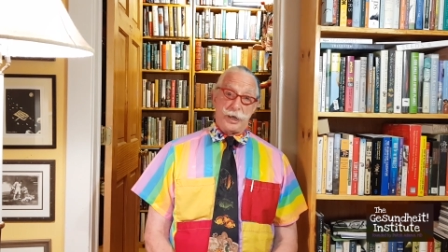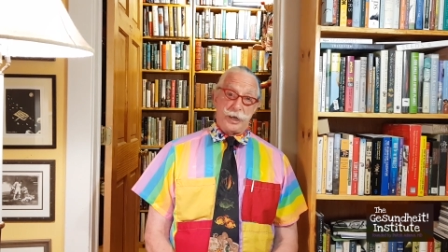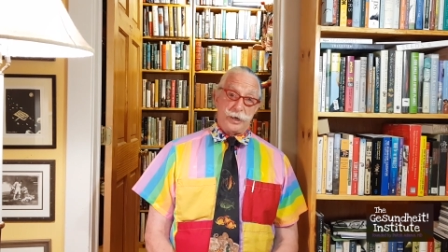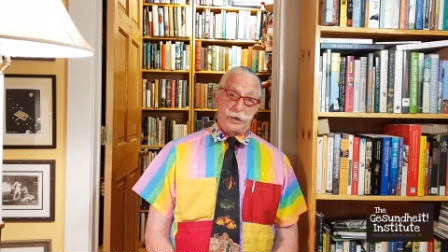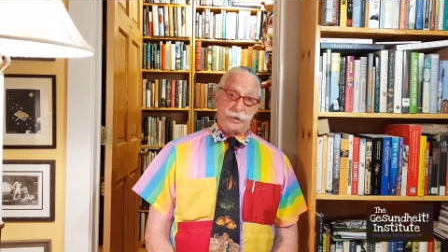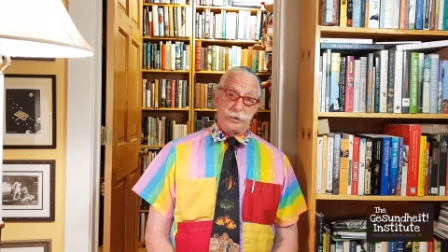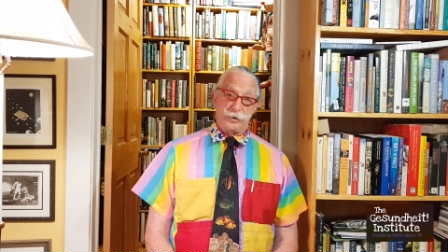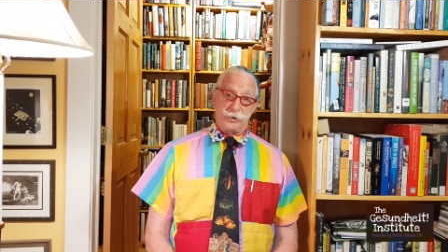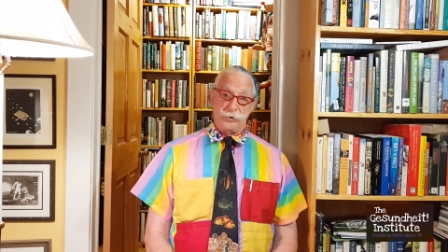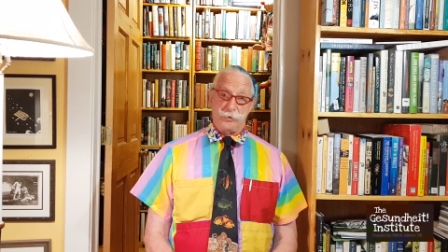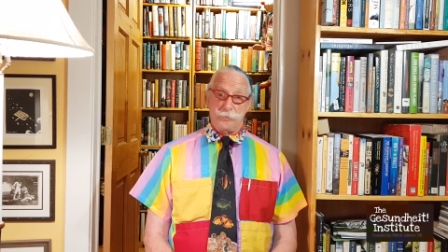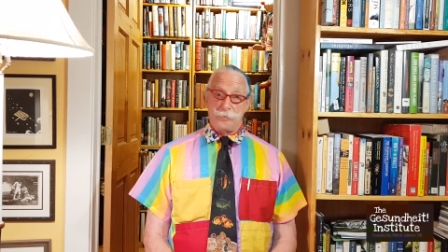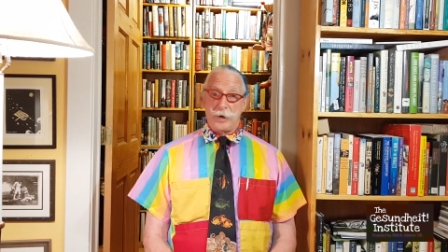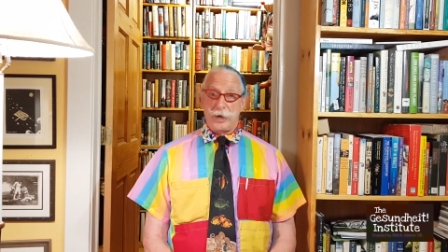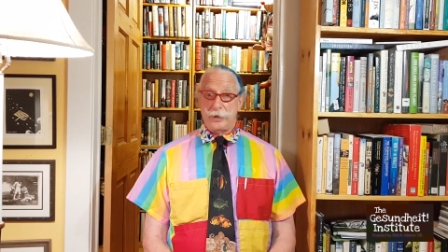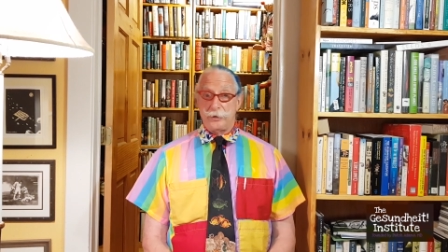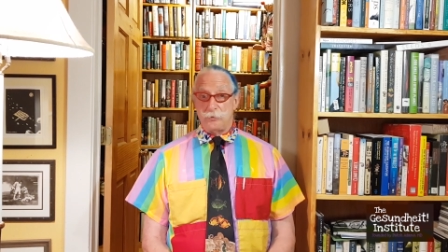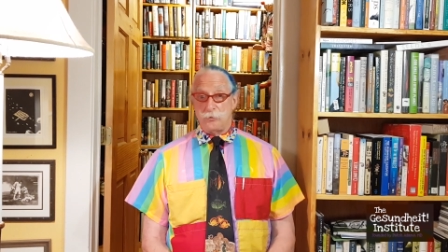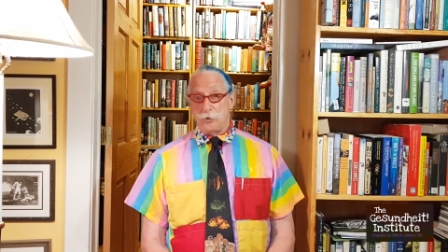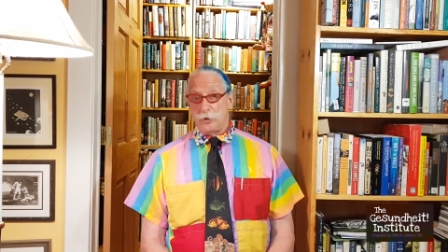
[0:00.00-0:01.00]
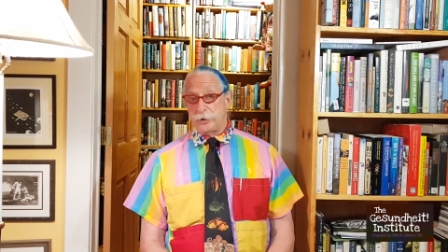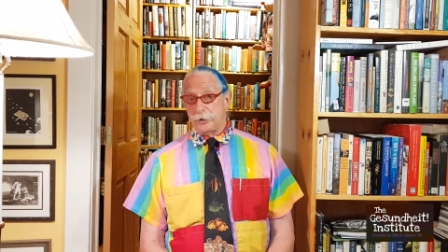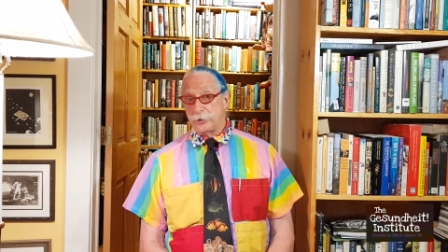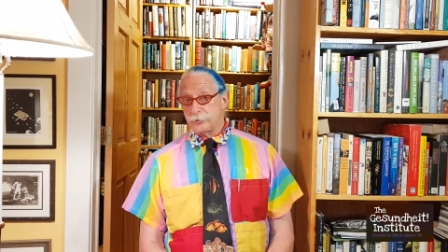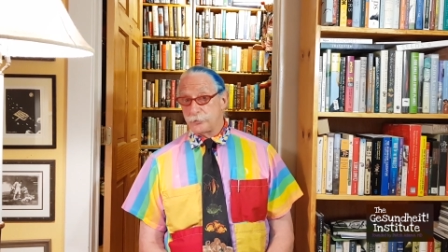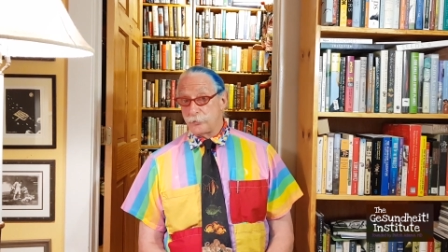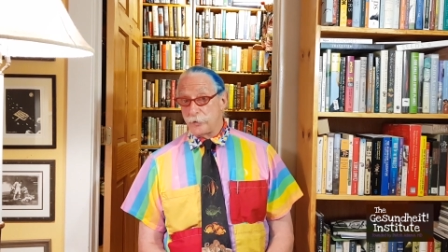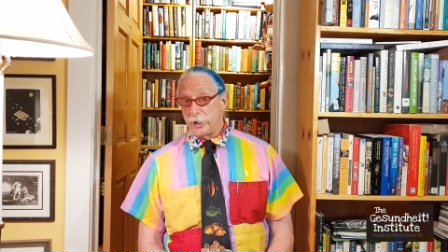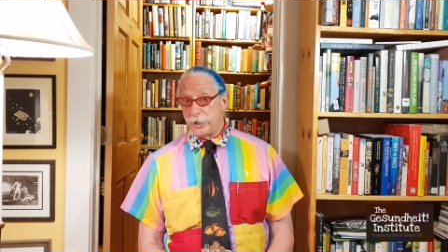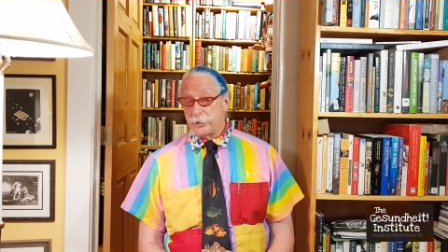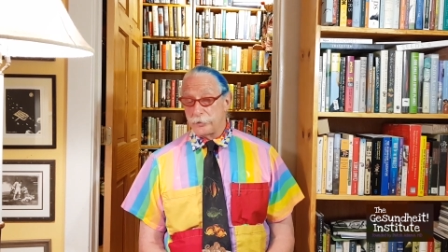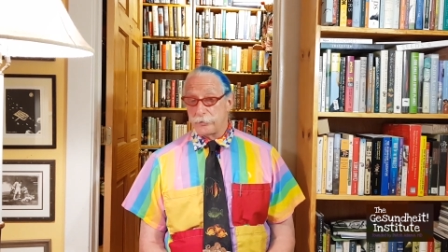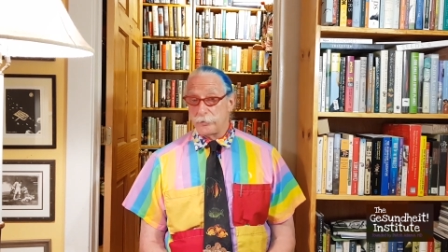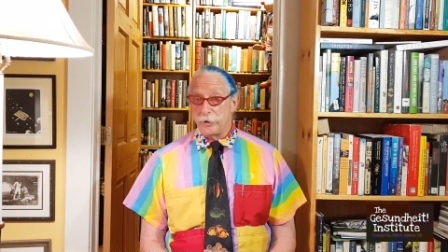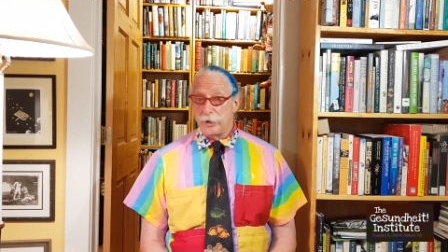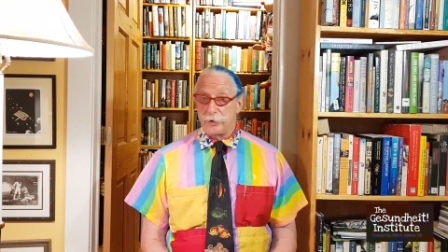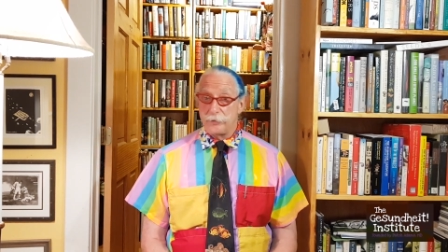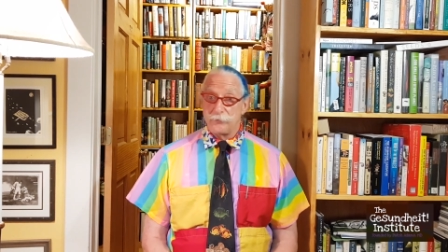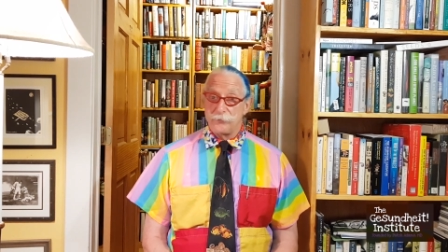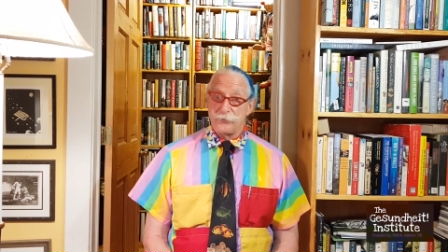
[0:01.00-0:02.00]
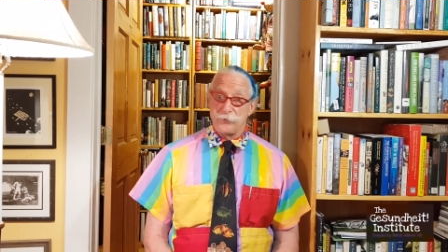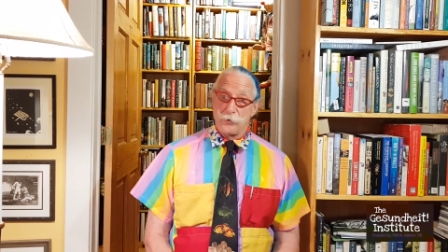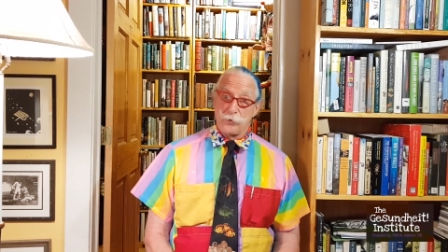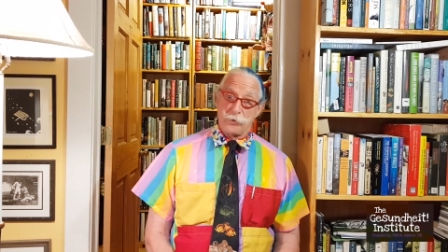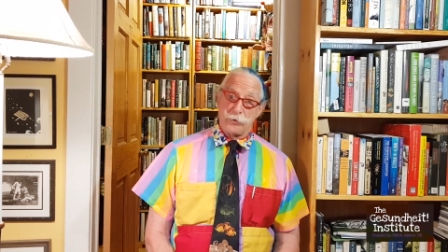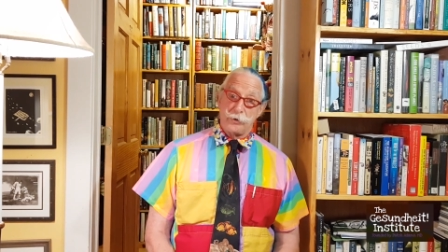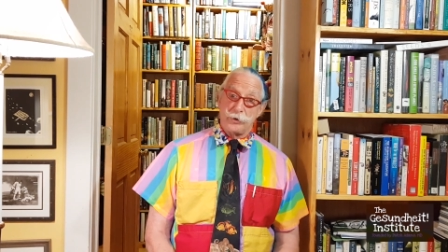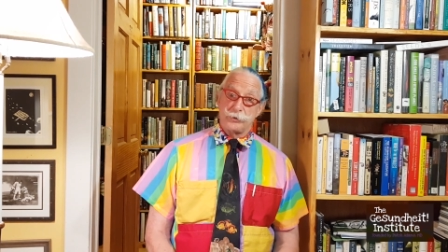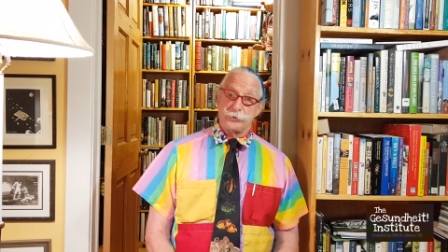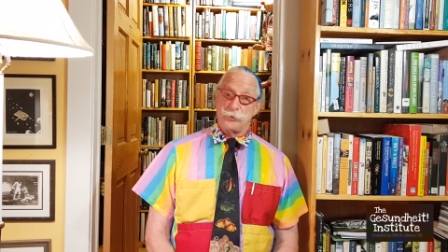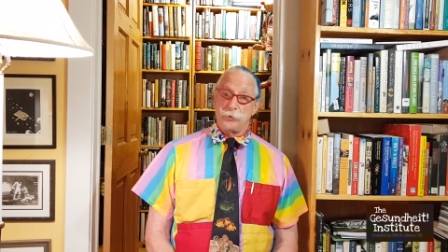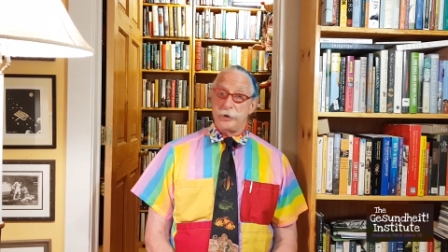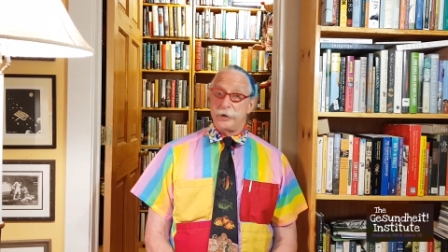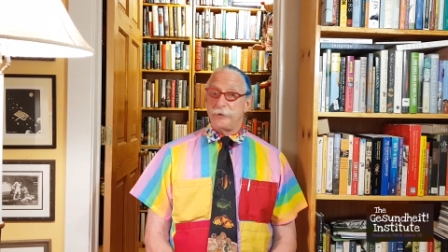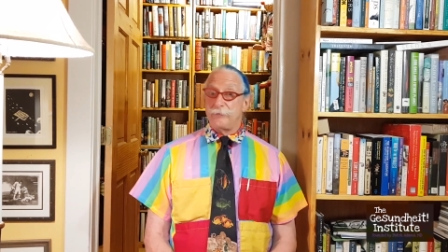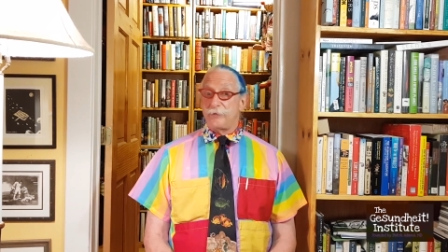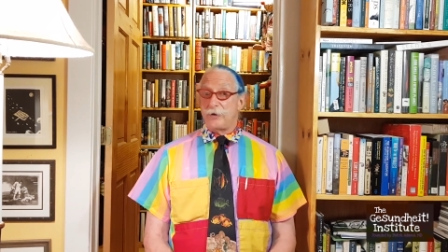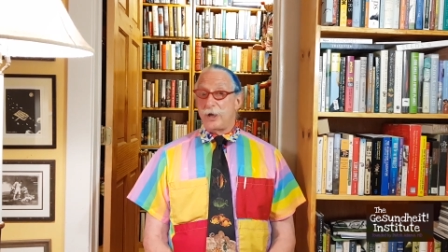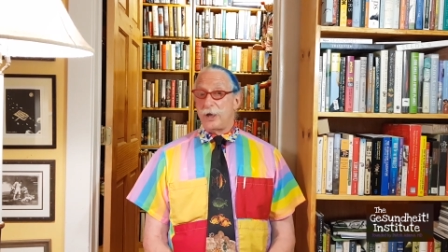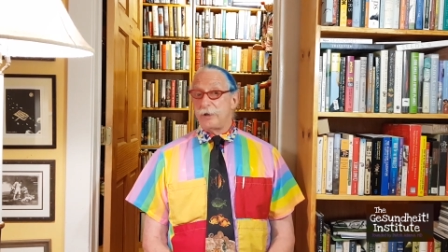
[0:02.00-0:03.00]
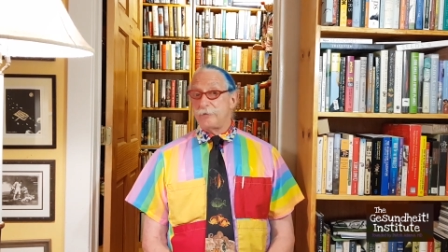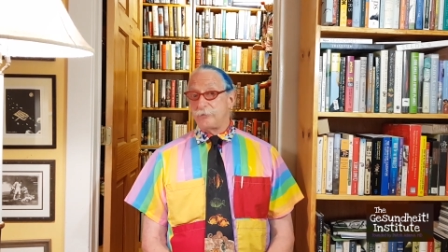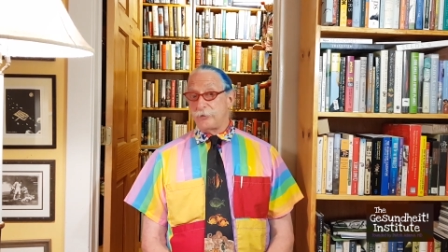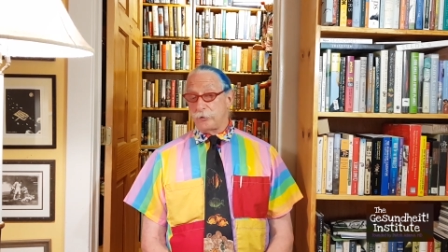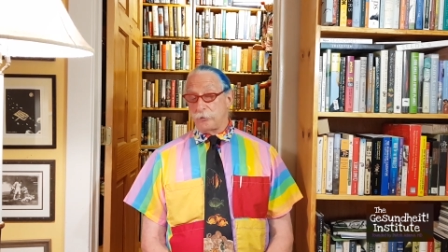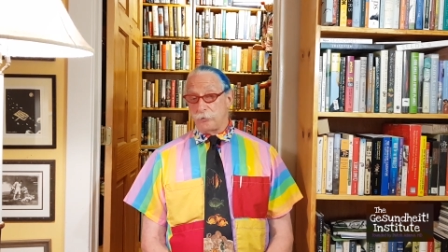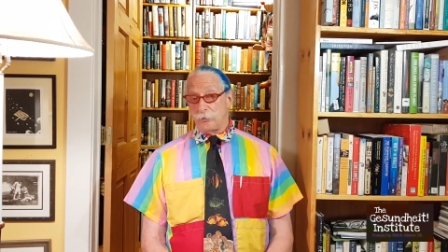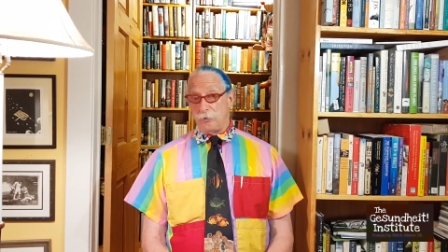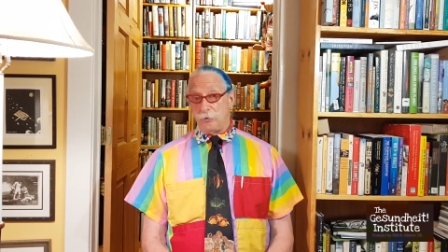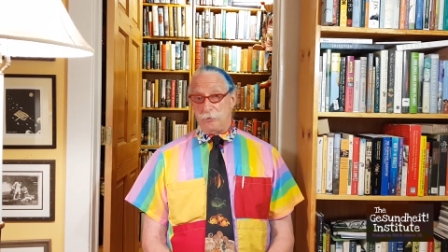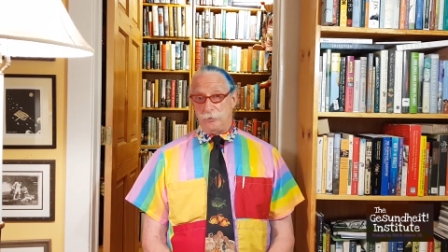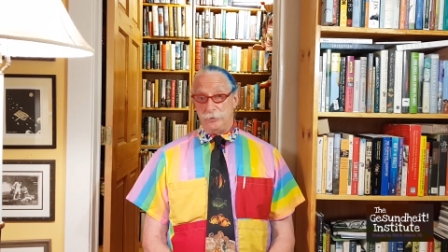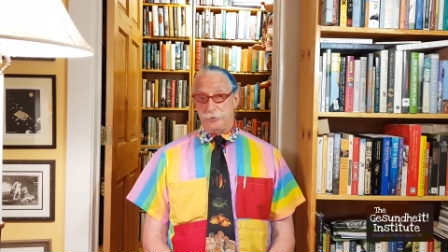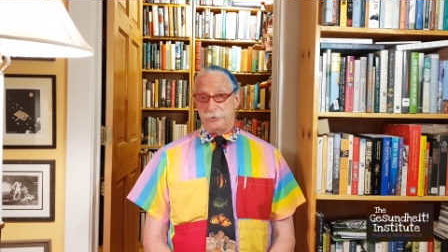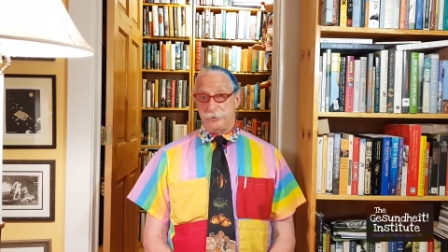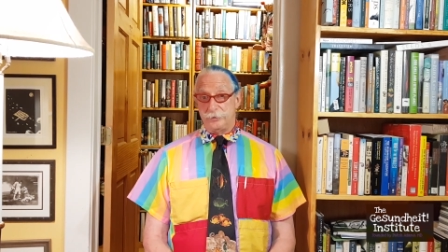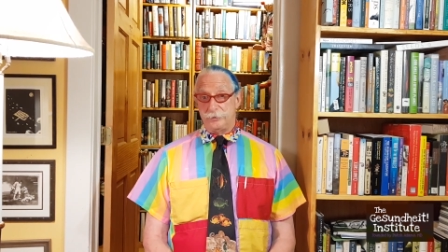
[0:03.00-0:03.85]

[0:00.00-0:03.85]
and you might want to trade her in for a 25 year old.